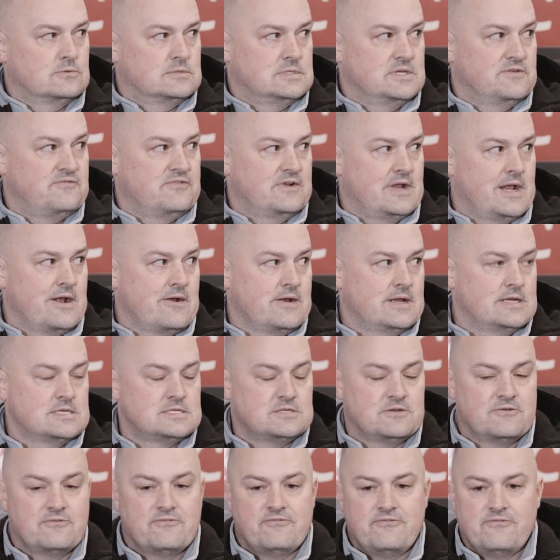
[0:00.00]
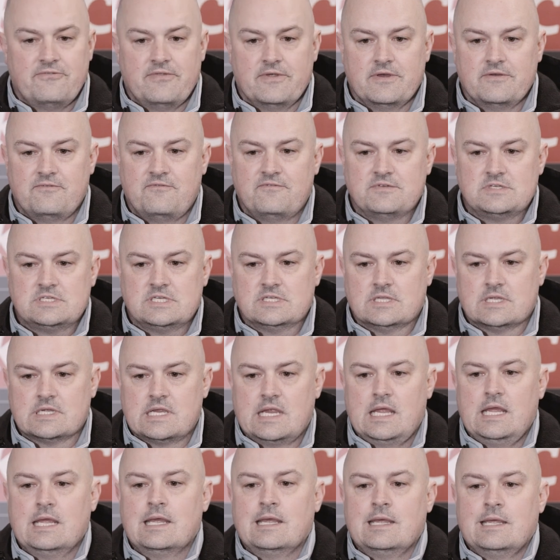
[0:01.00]
different areas of the
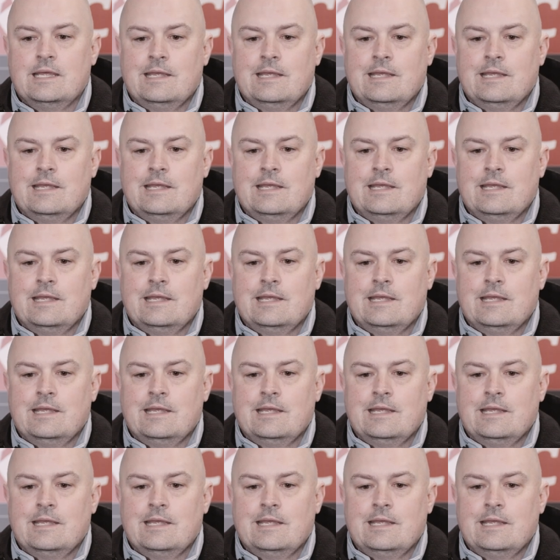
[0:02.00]
facility